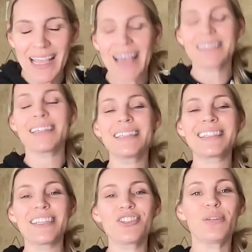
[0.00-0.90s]
as a
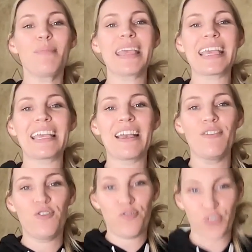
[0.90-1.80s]
decision-making
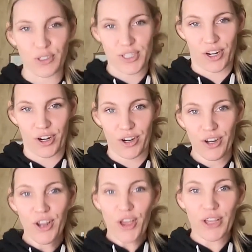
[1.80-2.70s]
filter.
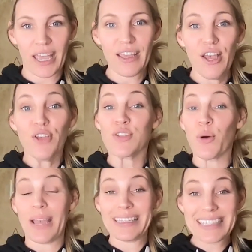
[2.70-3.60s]
Okay.
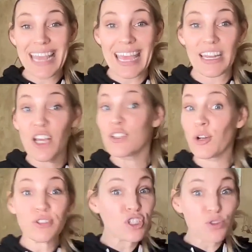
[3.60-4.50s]
So instead,
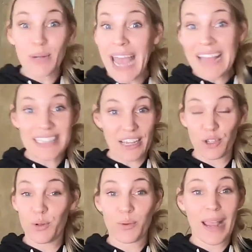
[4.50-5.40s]
don't just react how
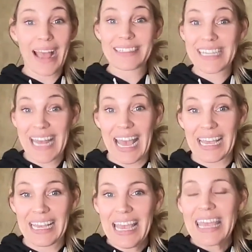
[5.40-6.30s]
you would react
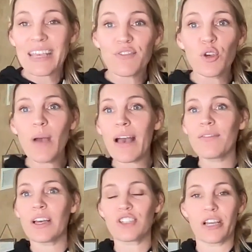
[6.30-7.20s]
today. If you
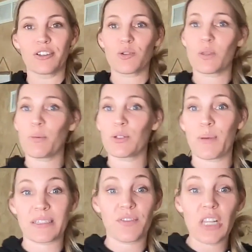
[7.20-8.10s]
have a challenge with a
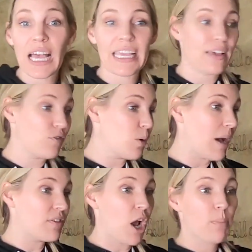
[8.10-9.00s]
prospective client, if you
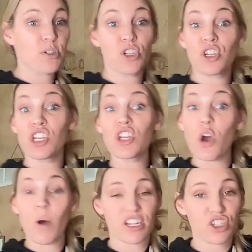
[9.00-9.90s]
have an opportunity to
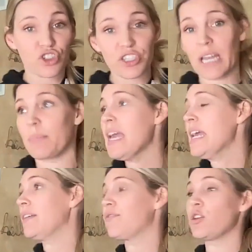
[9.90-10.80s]
go on a trip,
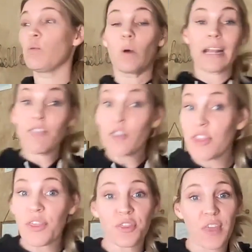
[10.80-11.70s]
whatever
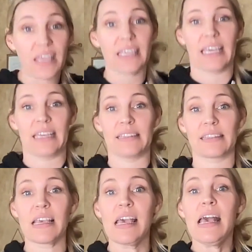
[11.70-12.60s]
the thing is,